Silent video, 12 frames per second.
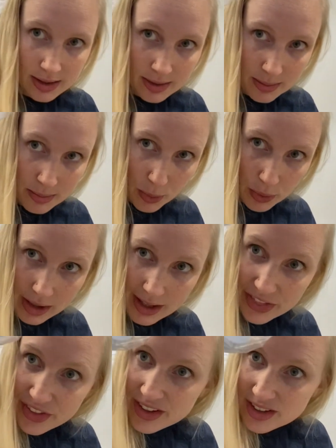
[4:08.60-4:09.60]
more like
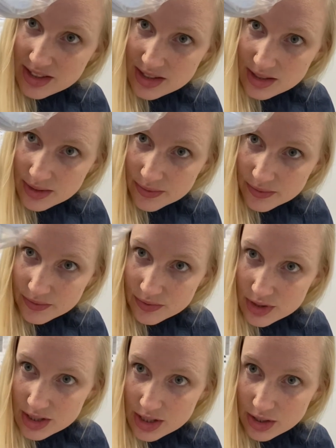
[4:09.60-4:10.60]
this.
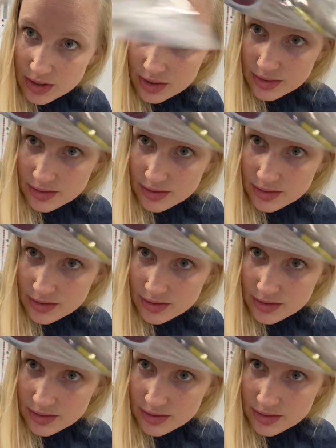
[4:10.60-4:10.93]
Just little